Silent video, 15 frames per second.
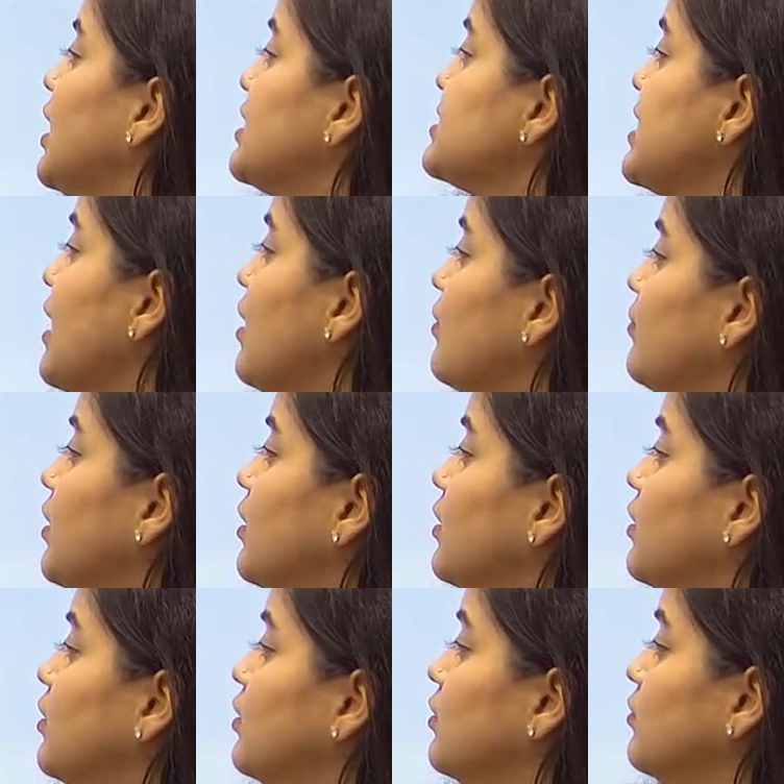Assam,
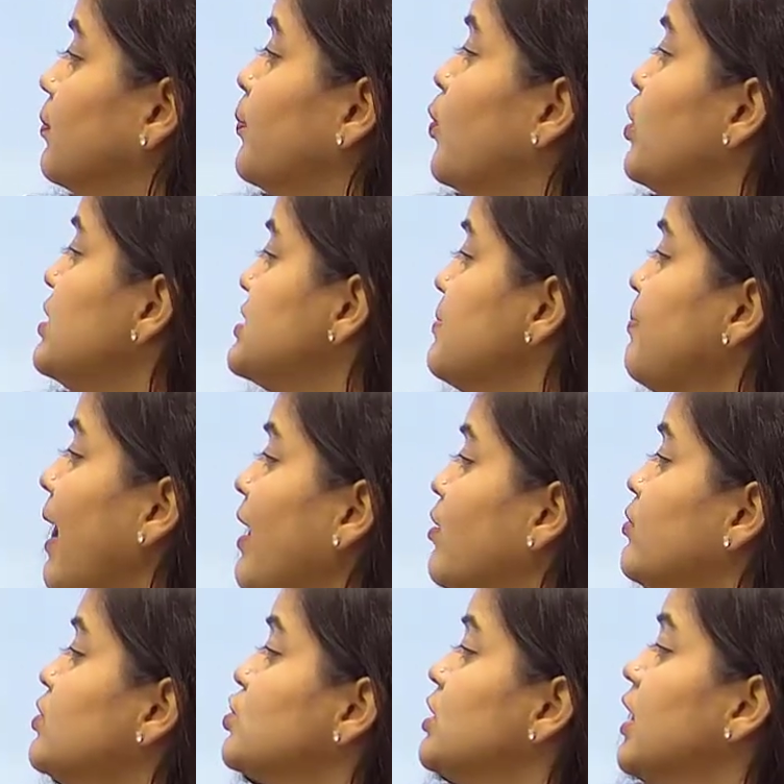uh, police and
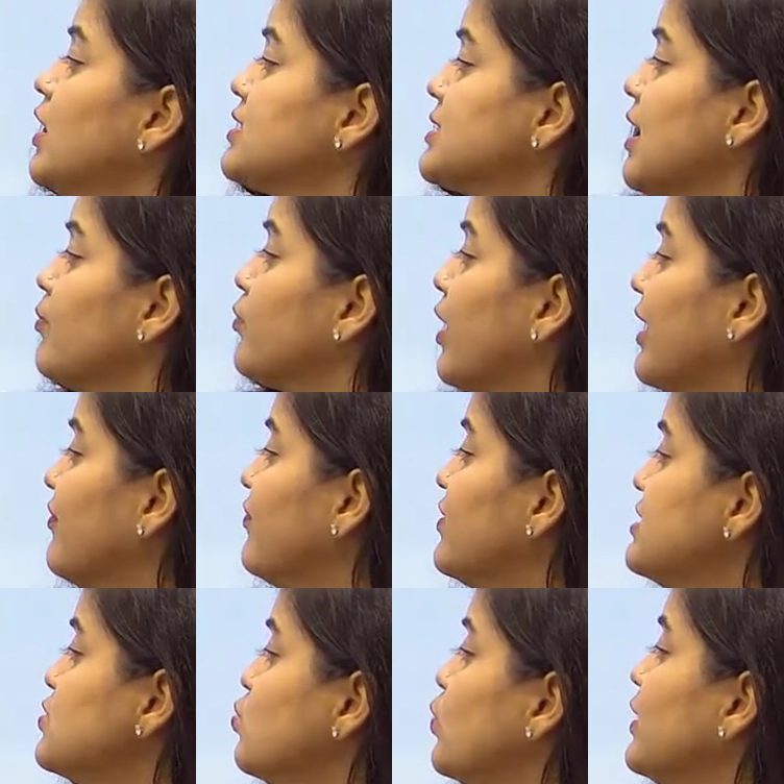paramilitary Assam
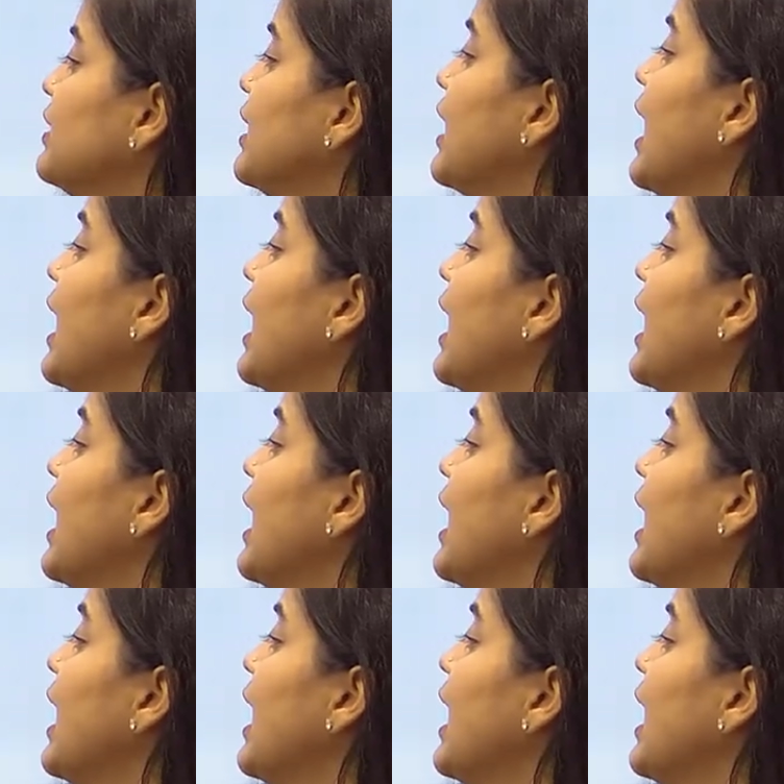rifles with